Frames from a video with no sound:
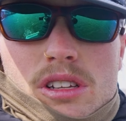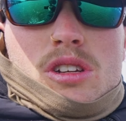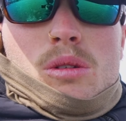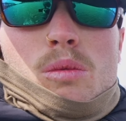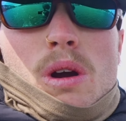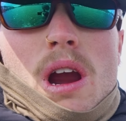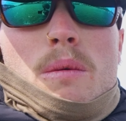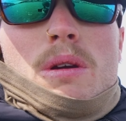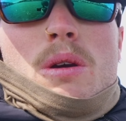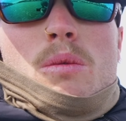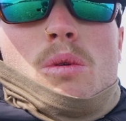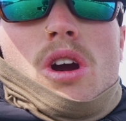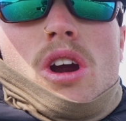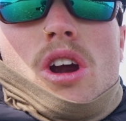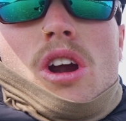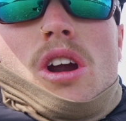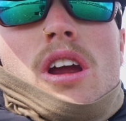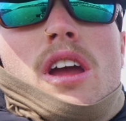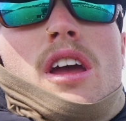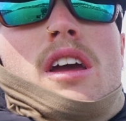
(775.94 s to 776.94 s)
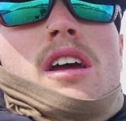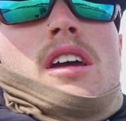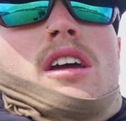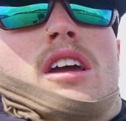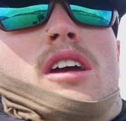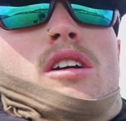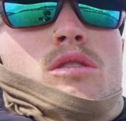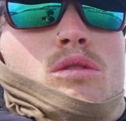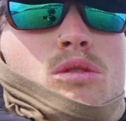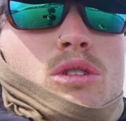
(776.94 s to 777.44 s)
to where we were. Reset.
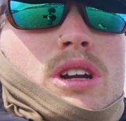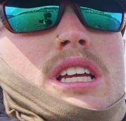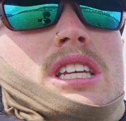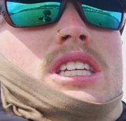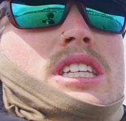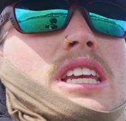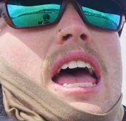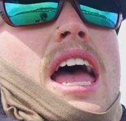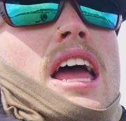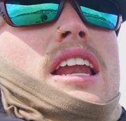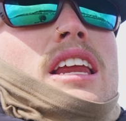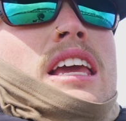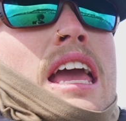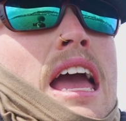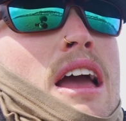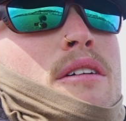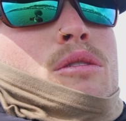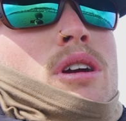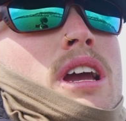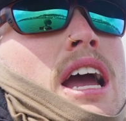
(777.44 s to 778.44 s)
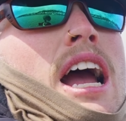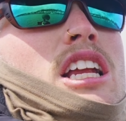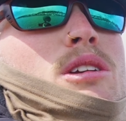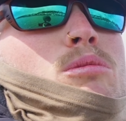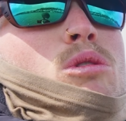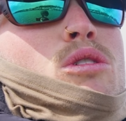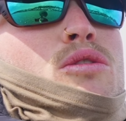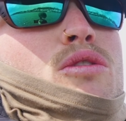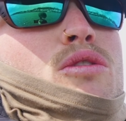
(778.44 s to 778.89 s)
Reset. If we catch more